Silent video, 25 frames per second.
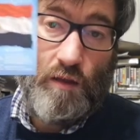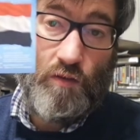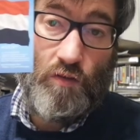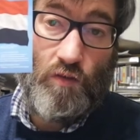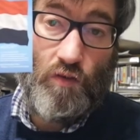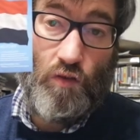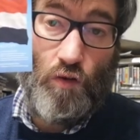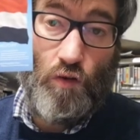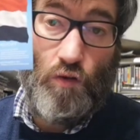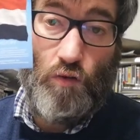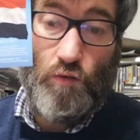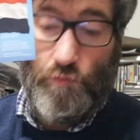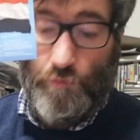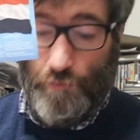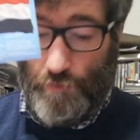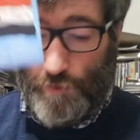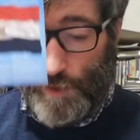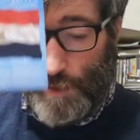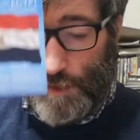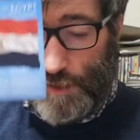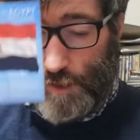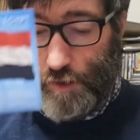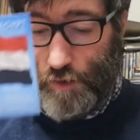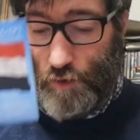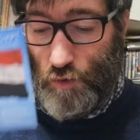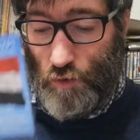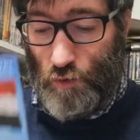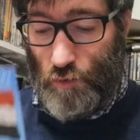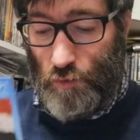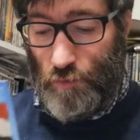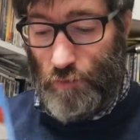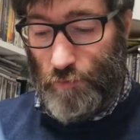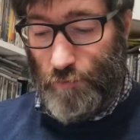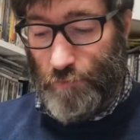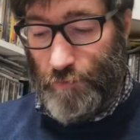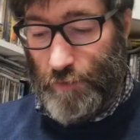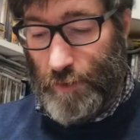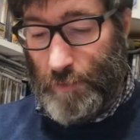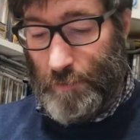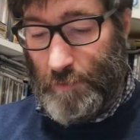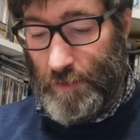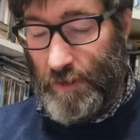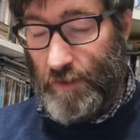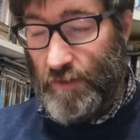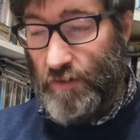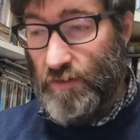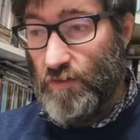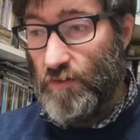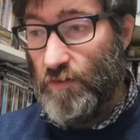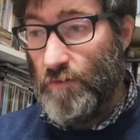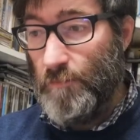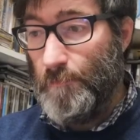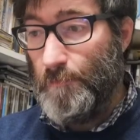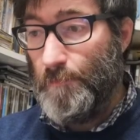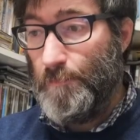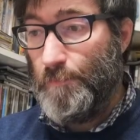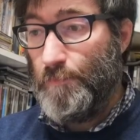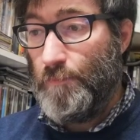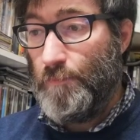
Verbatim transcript: So thank you very much.